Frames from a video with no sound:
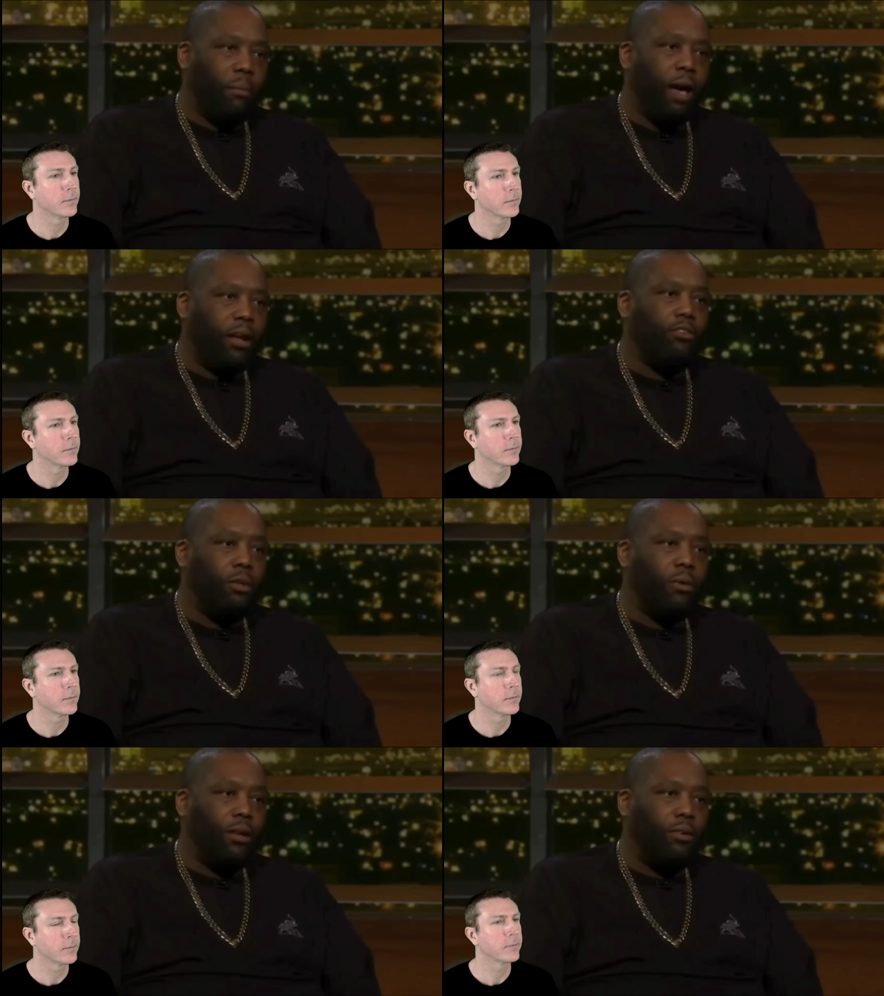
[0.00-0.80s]

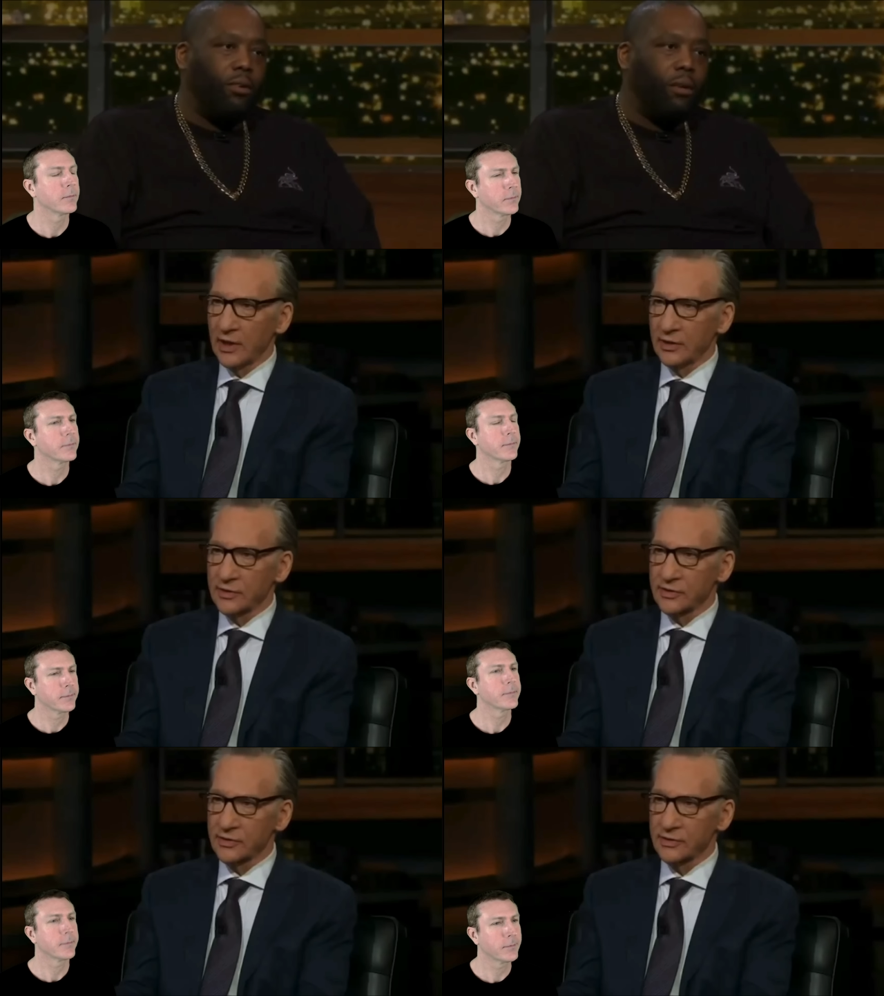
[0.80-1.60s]
Speaker 1: So that
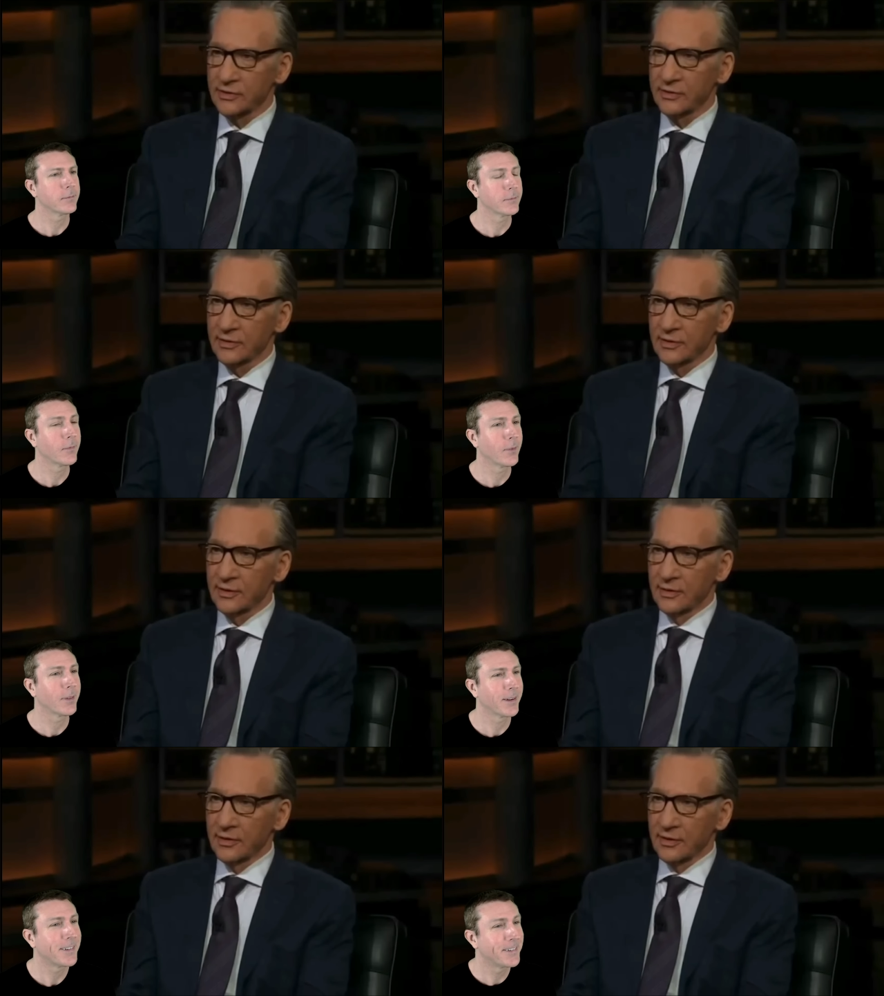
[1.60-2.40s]
means,
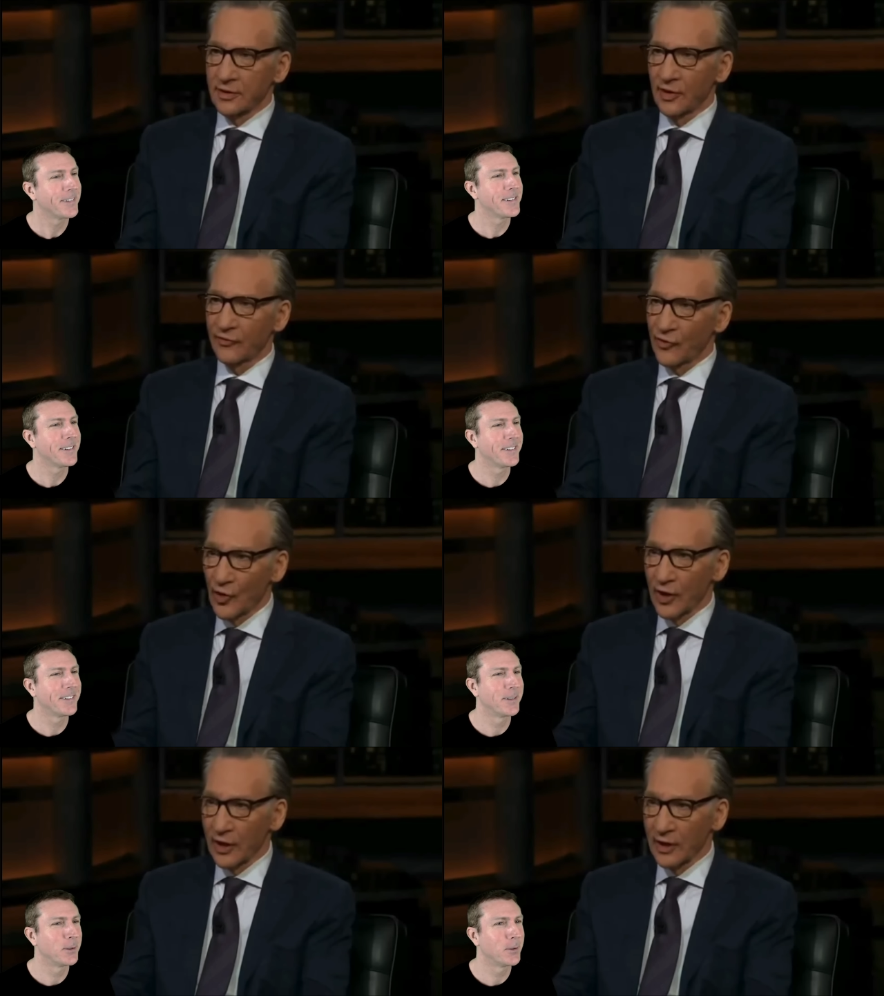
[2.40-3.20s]

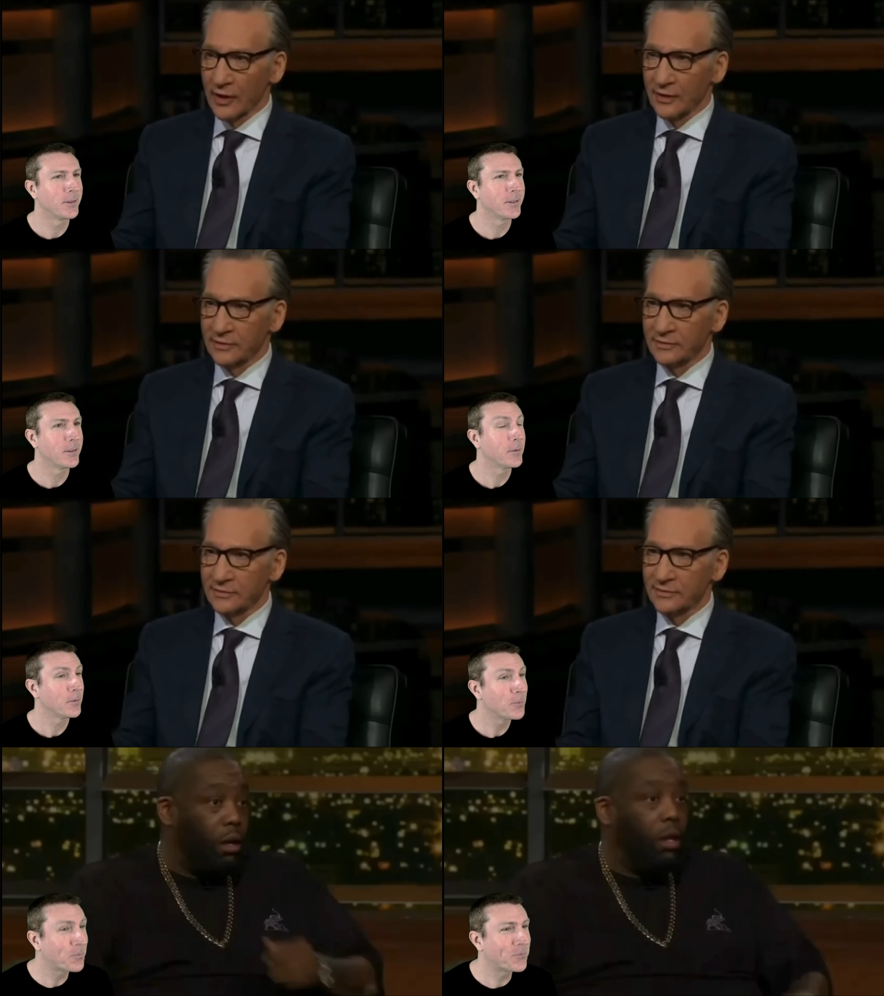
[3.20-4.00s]
therefore,
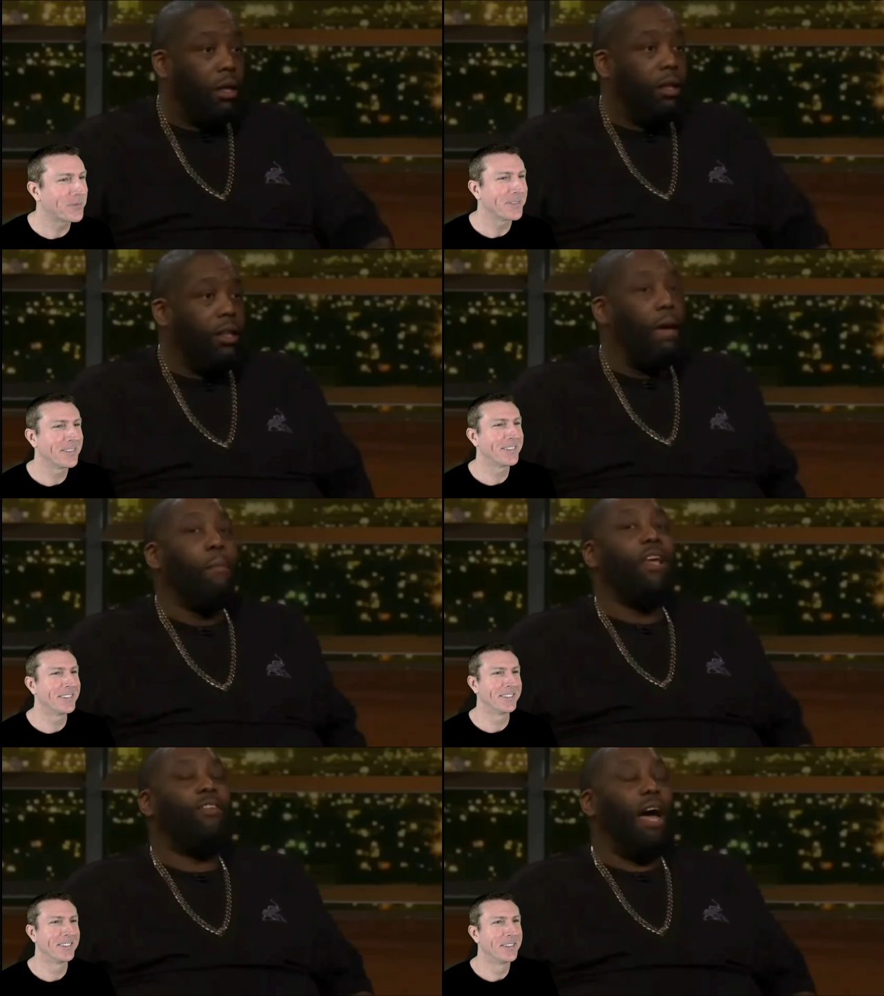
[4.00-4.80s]
that
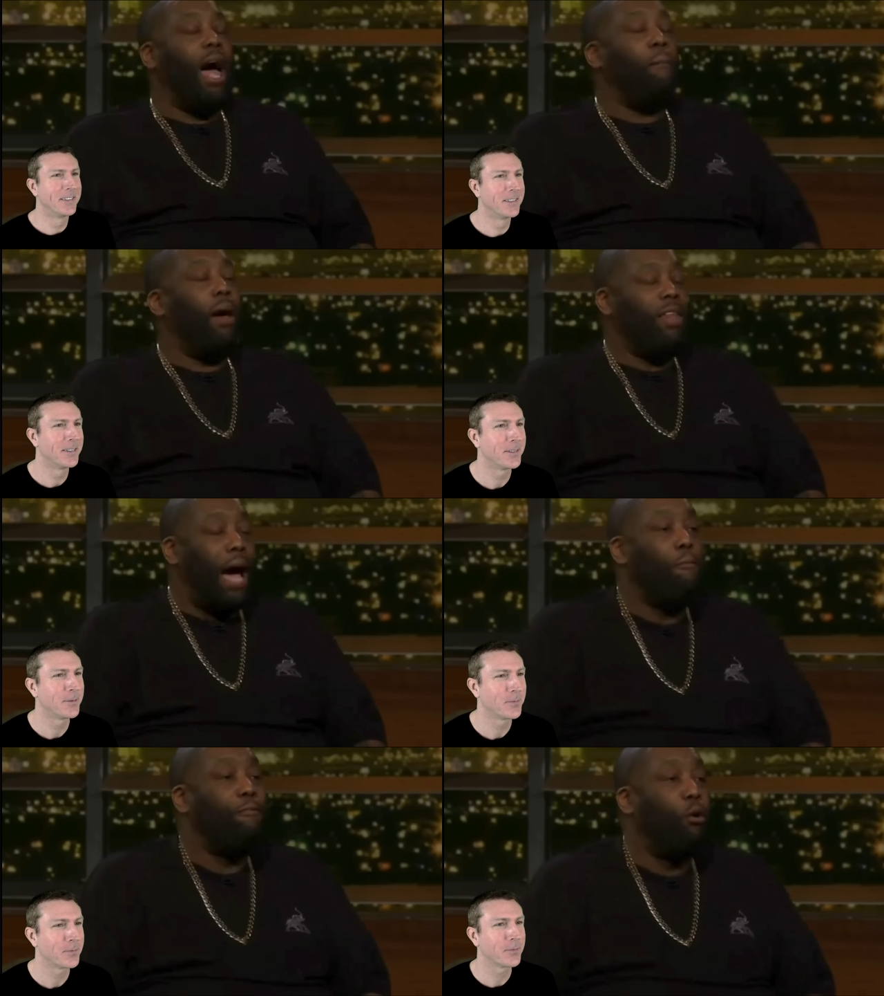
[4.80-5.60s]
means
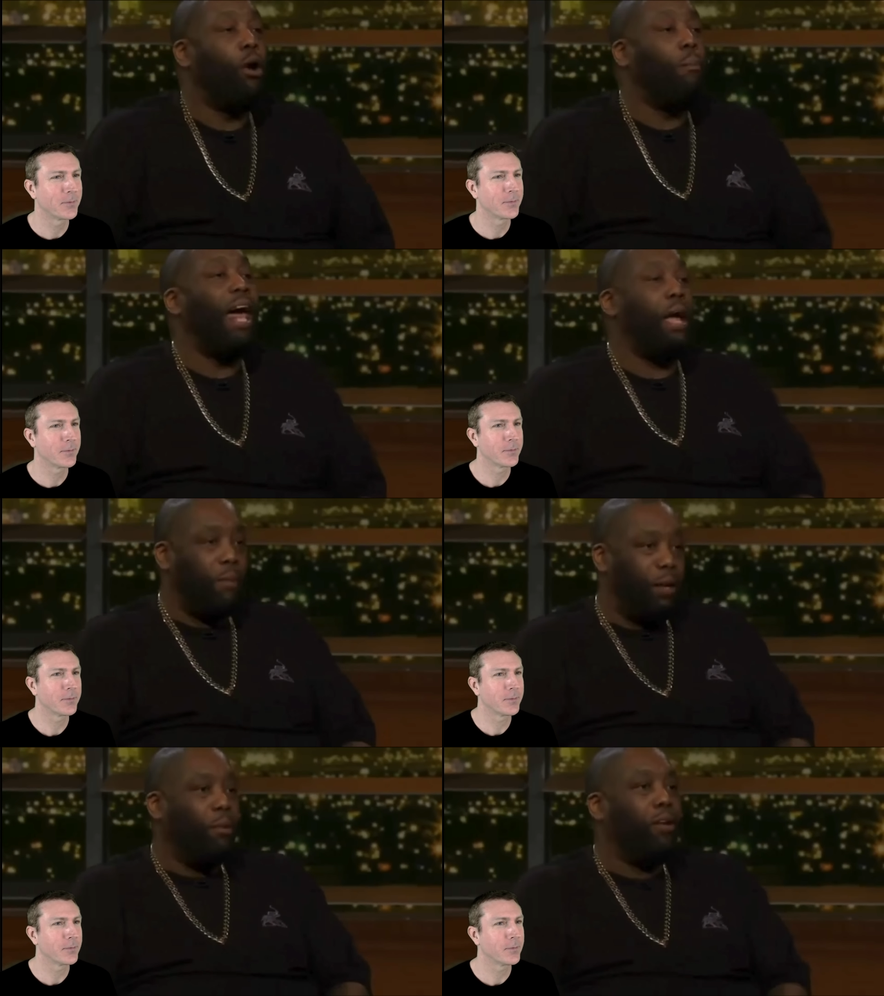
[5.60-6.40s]
I'm for
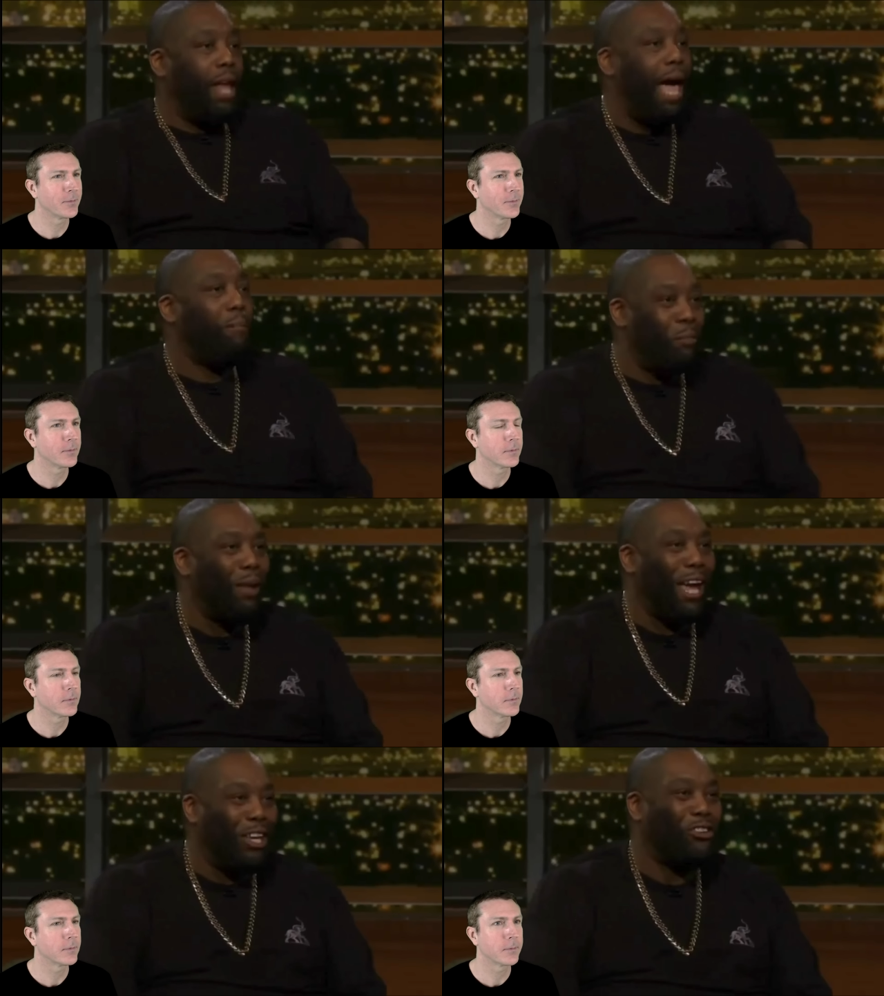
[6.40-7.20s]
Black people and happy
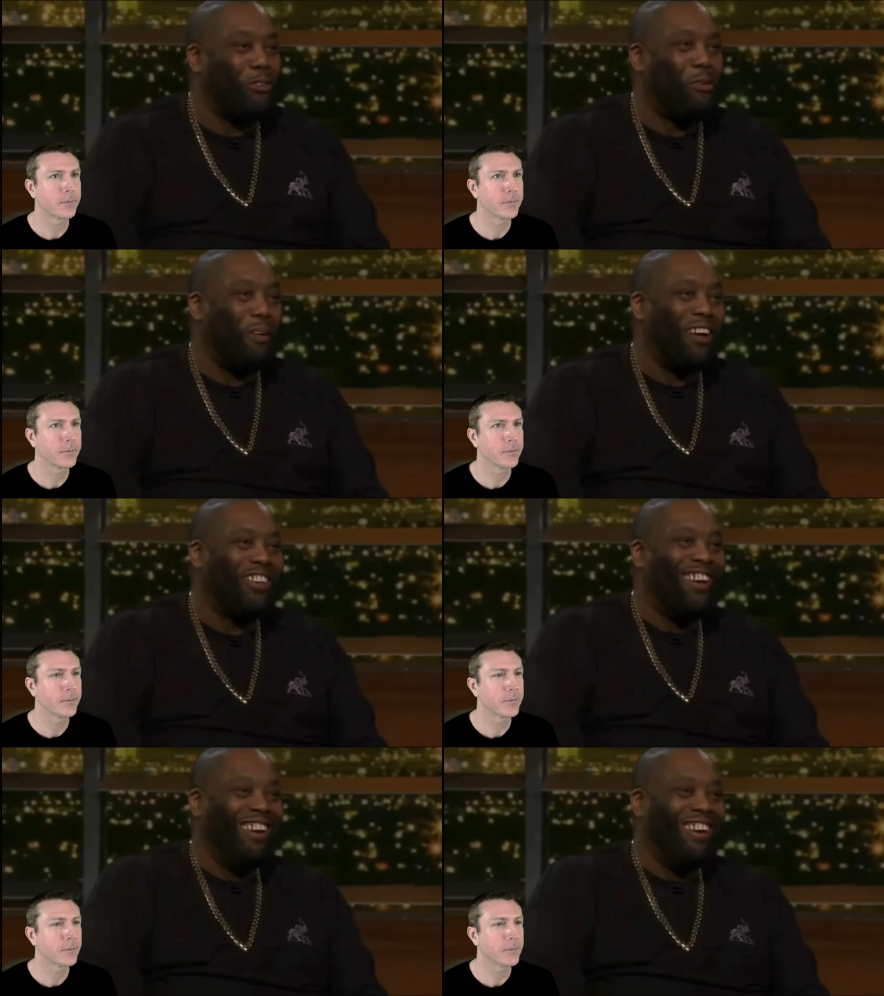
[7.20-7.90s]
Black History Month. But